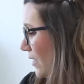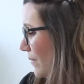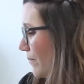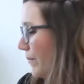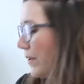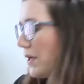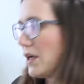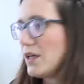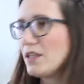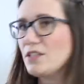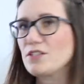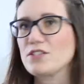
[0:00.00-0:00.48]

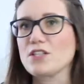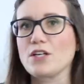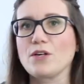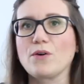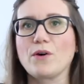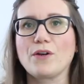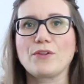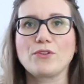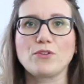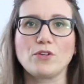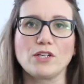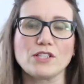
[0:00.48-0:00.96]
But so
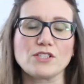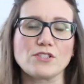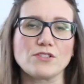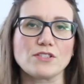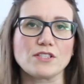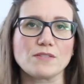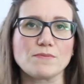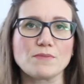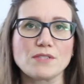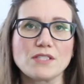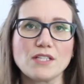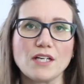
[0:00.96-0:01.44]
I thought I'd do
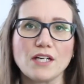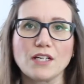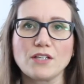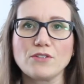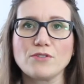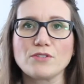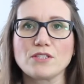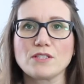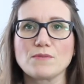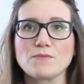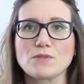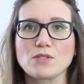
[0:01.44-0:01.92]
some
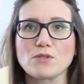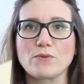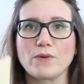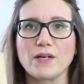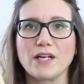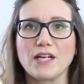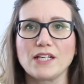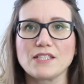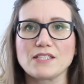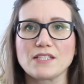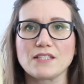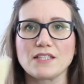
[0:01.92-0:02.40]
circles, some
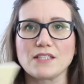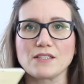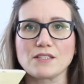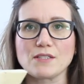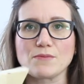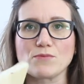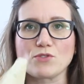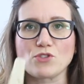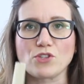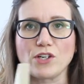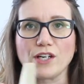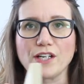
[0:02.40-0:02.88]
squares, and then
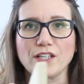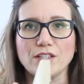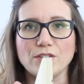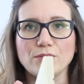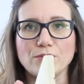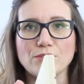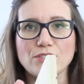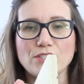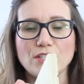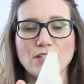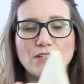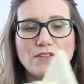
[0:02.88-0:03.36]
some
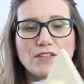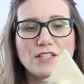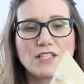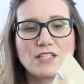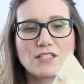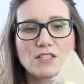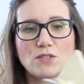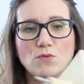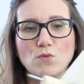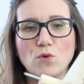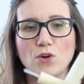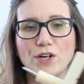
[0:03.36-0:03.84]
triangles. So
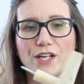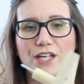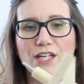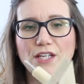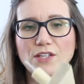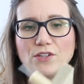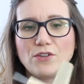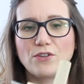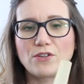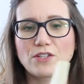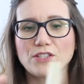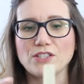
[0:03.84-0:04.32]
these are what he
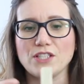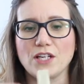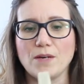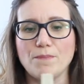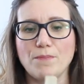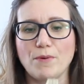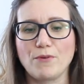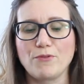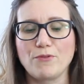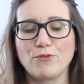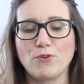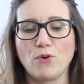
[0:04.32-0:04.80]
knocked
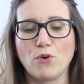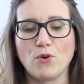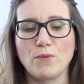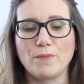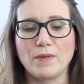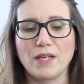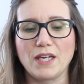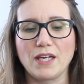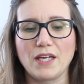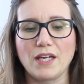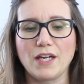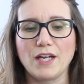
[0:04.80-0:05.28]
up for
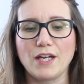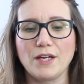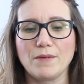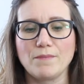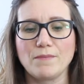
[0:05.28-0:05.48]
me.